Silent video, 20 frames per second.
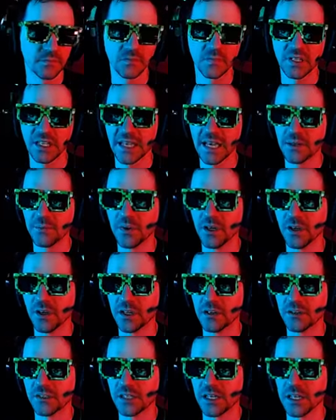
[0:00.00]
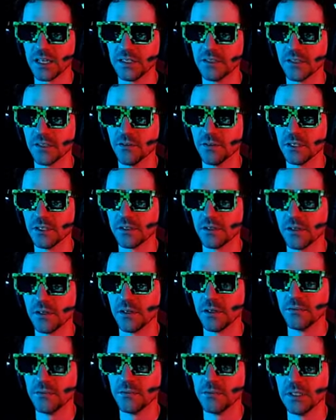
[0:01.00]
Cat Mario is Kaizo on its
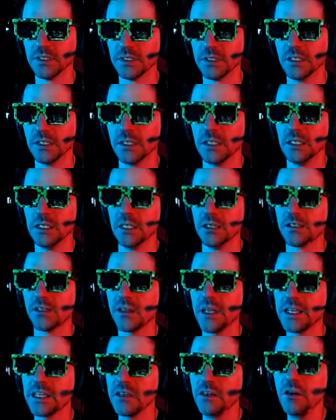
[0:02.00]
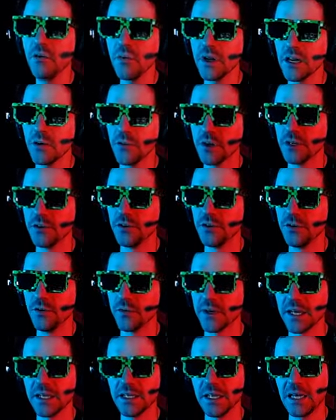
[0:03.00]
own. So like, you know what I want to do
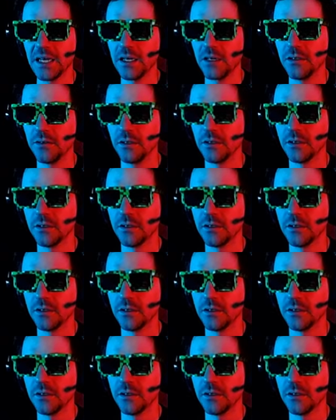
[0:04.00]
right now?